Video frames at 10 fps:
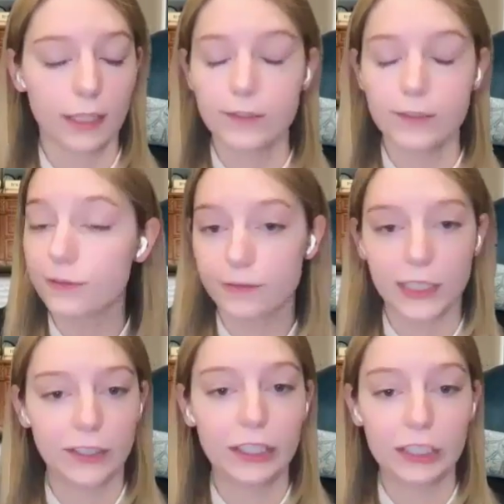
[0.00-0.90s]
And that's
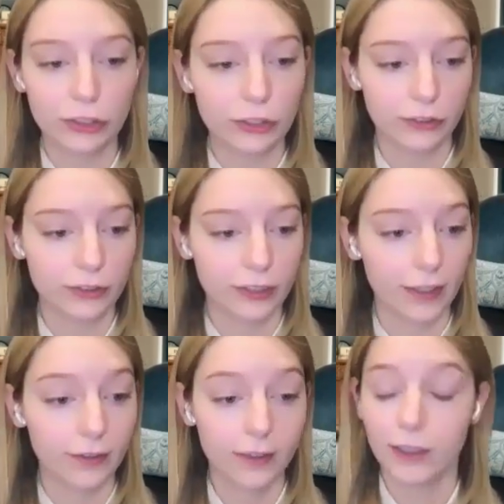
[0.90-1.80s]
very good news
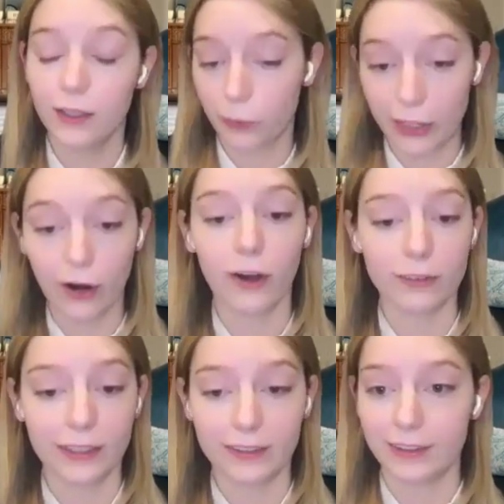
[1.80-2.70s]
that we are
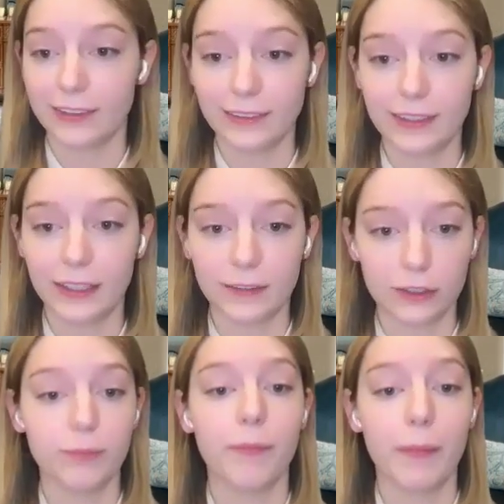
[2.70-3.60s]
finally seeing
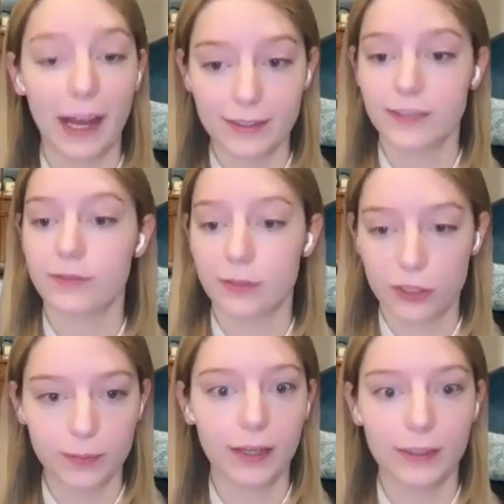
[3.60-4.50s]
this massive
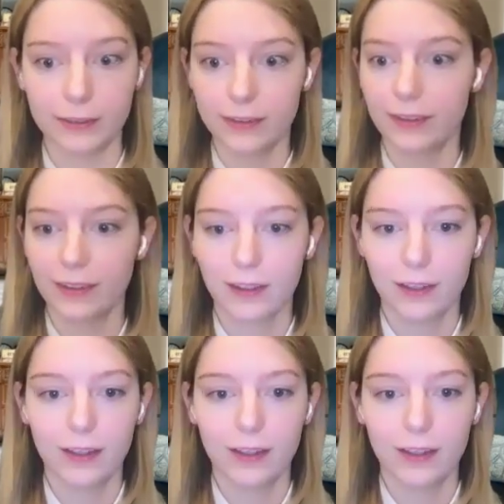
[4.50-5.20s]
response.